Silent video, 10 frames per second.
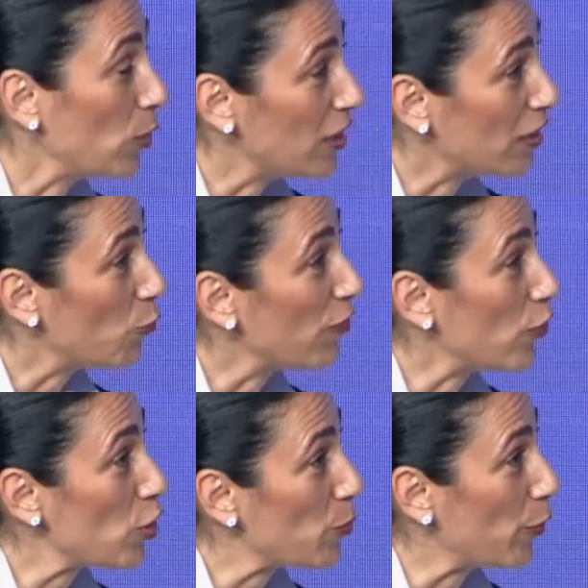we need a
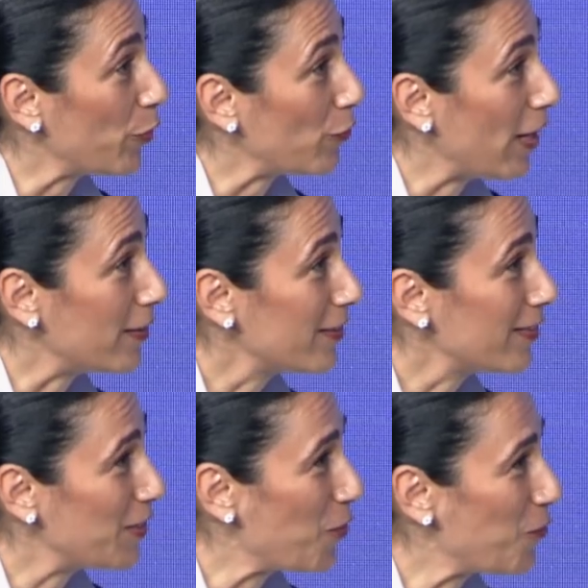reverse birthright,
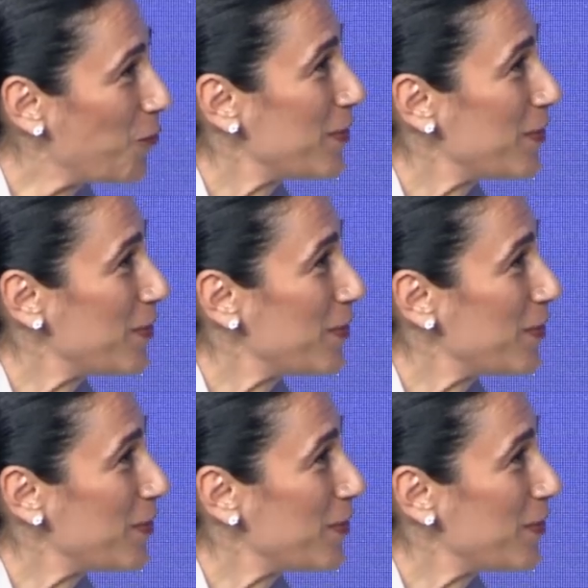no?